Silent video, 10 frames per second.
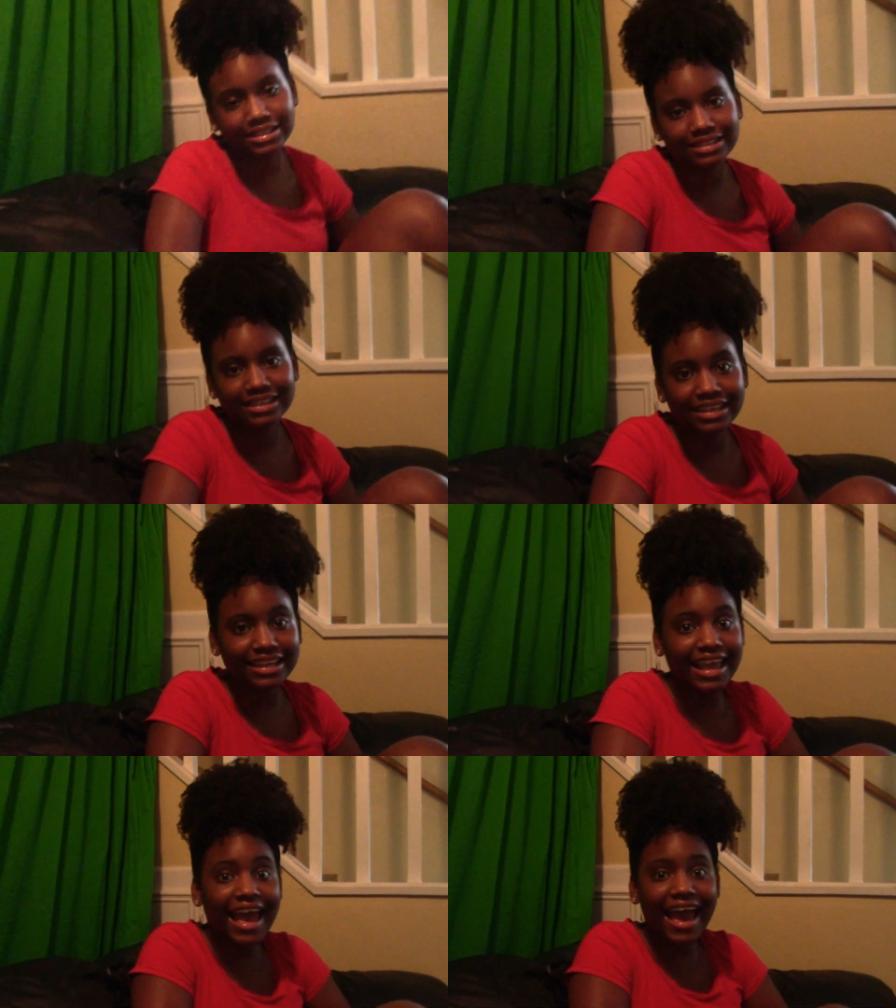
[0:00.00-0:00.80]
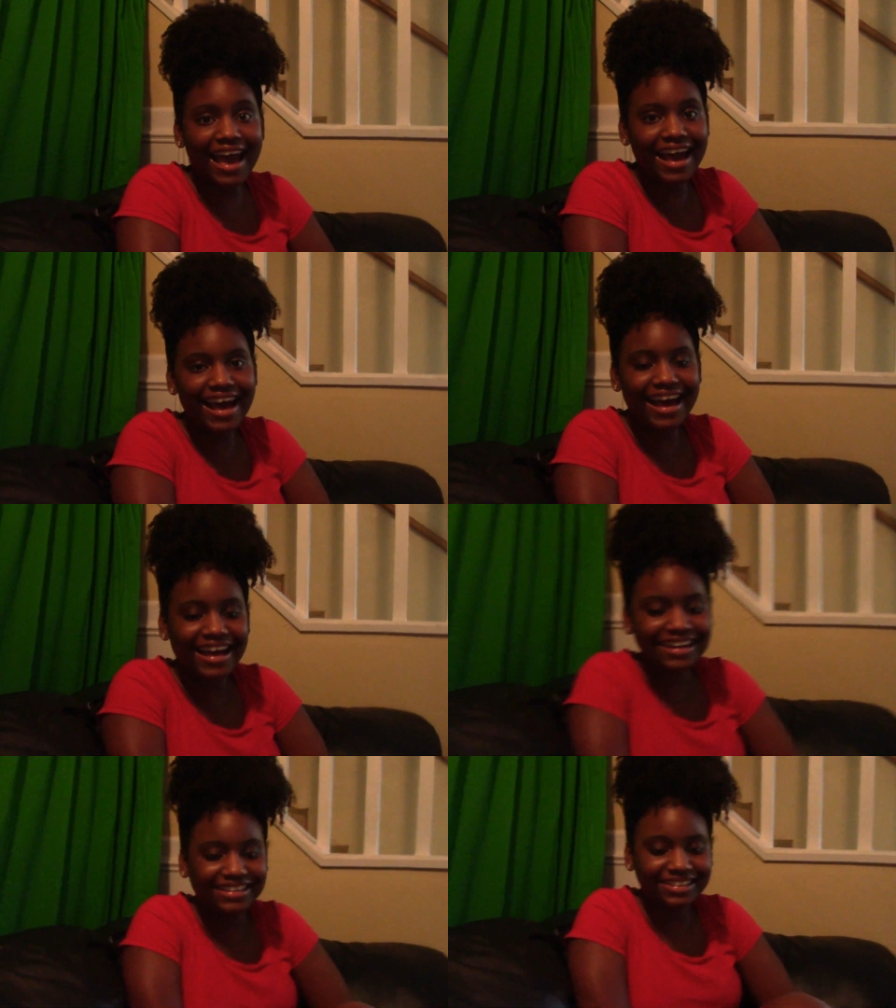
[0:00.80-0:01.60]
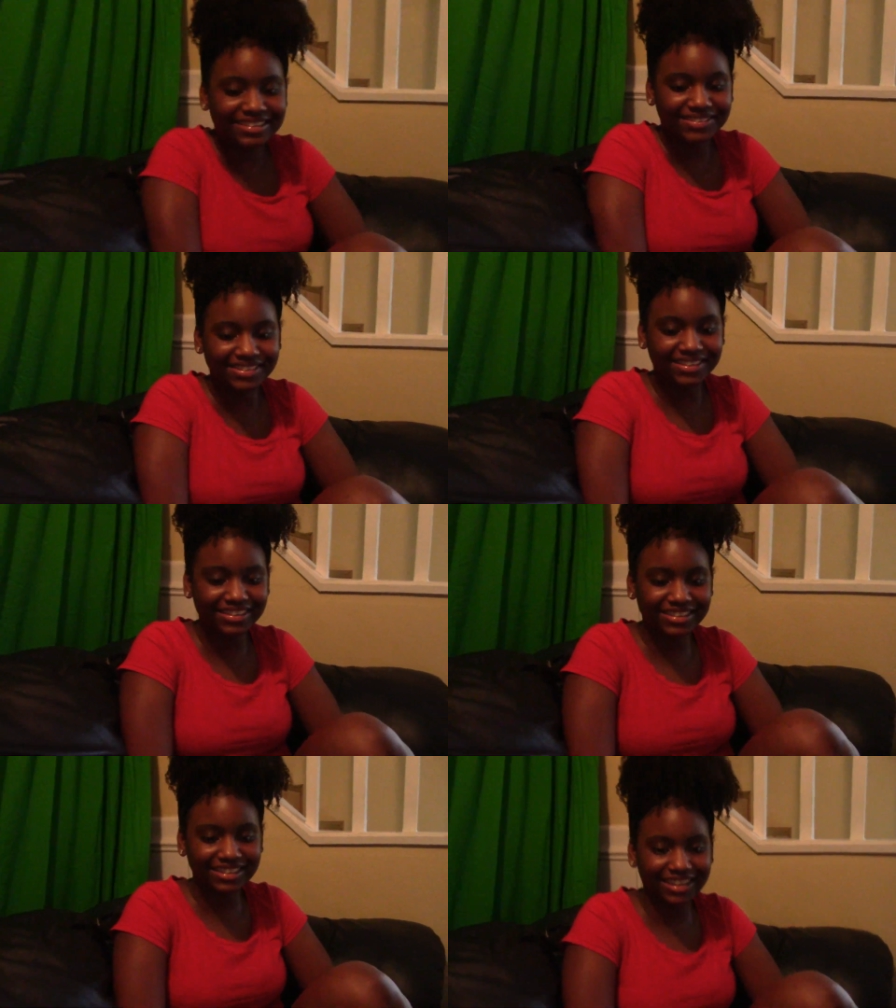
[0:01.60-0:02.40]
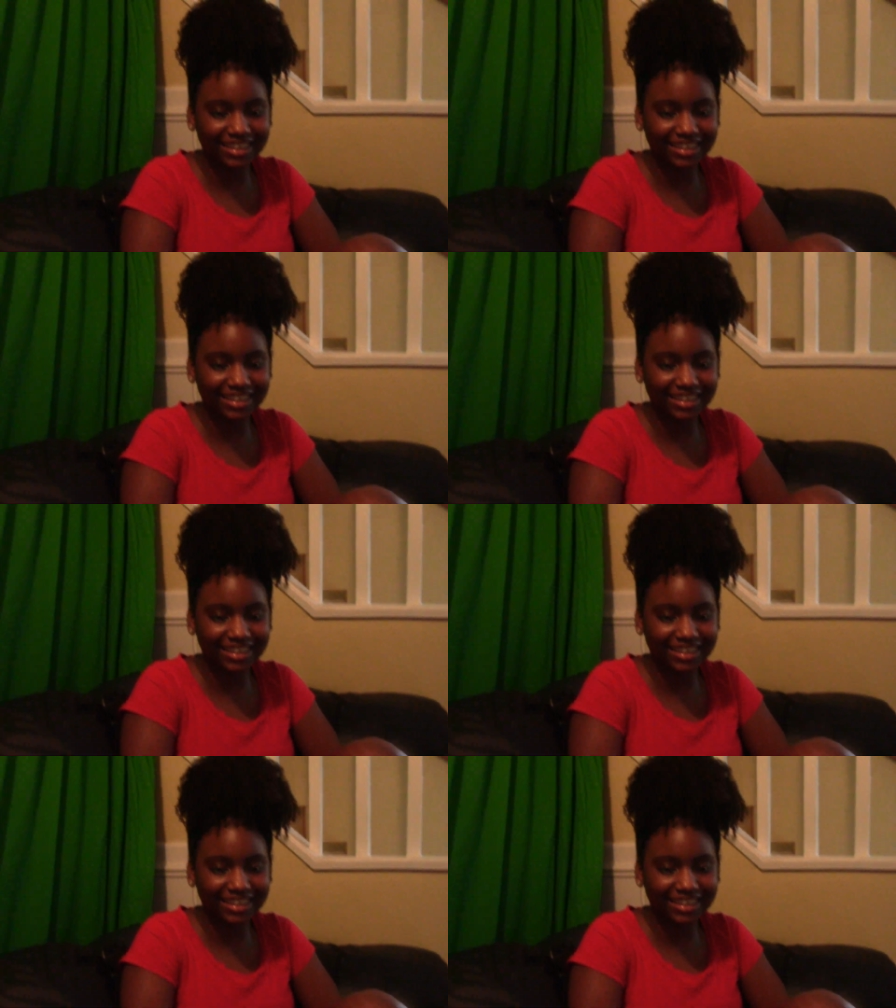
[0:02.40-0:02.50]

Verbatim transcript: excited, Laiya? Oh my god. Okay,